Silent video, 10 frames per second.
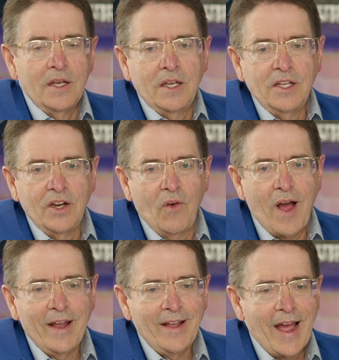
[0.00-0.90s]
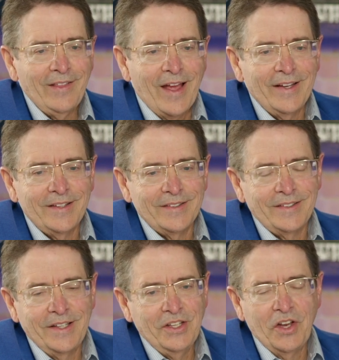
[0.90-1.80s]
You know, I like,
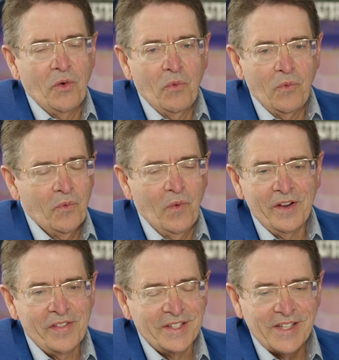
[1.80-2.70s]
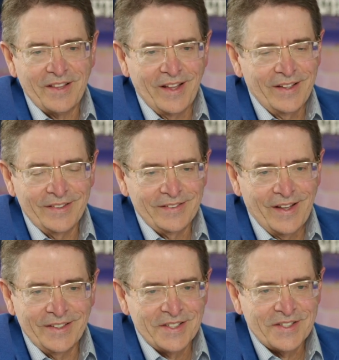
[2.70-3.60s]
you know, one of the things I
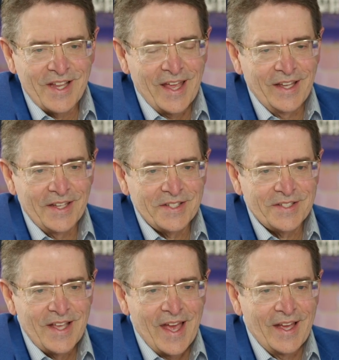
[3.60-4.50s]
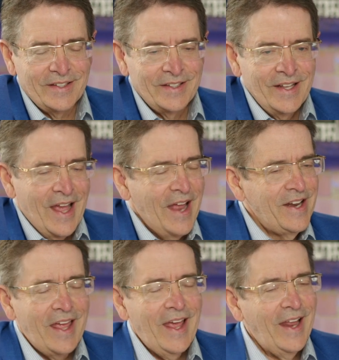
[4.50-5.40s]
like to say is that,
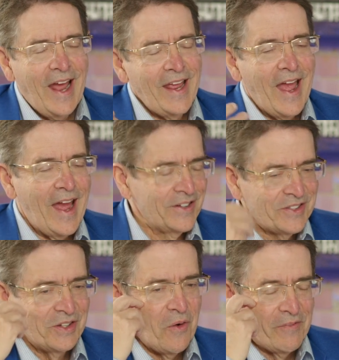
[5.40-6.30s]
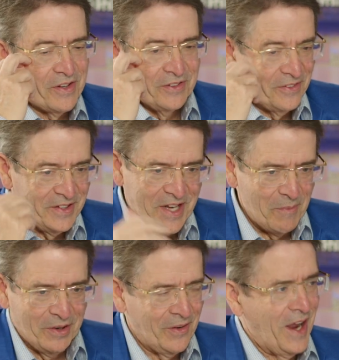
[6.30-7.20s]
and I actually go after the
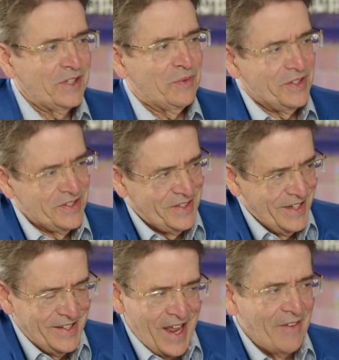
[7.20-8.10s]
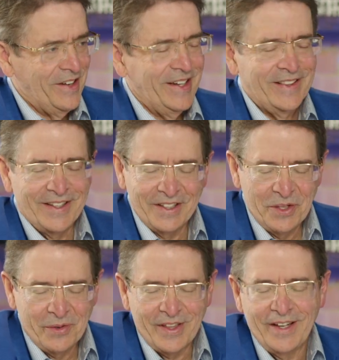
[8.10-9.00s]
Democrats, which didn't have anything to
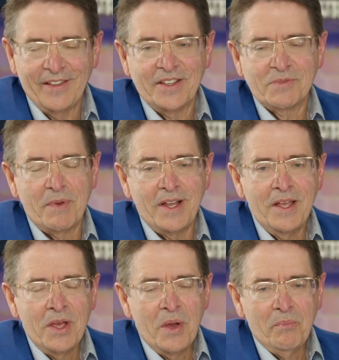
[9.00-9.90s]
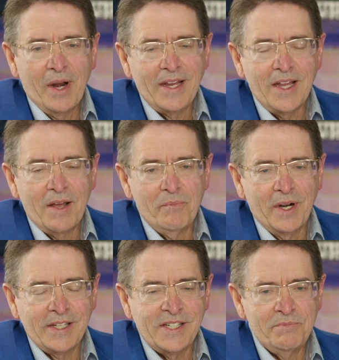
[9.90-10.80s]
do with any of this, but
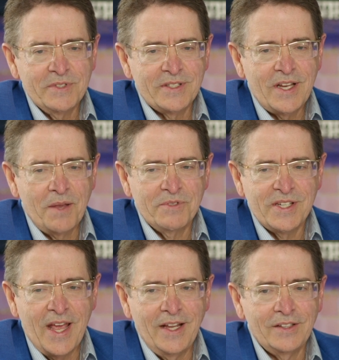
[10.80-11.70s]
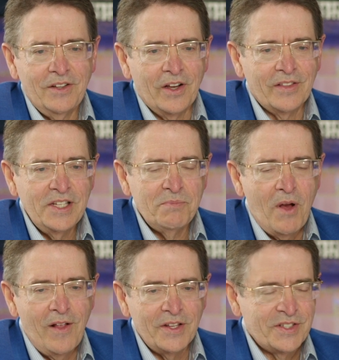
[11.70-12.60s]
I sometimes say, look, these
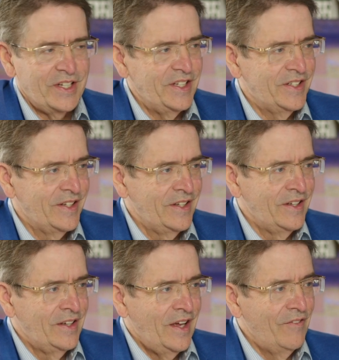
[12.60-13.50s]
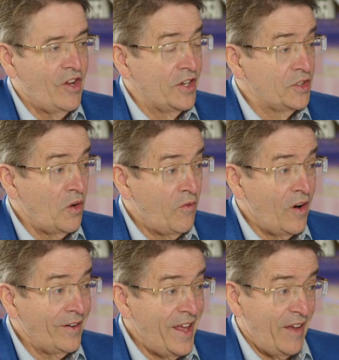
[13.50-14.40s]
policies have gone so
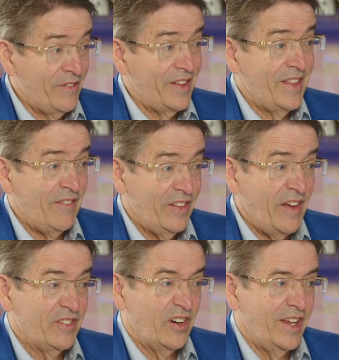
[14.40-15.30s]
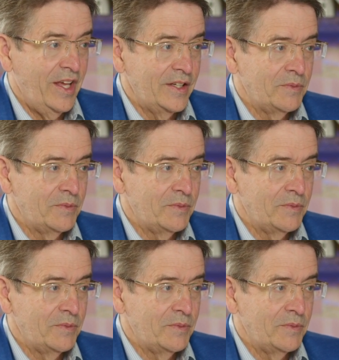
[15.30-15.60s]
far left that they've left our kids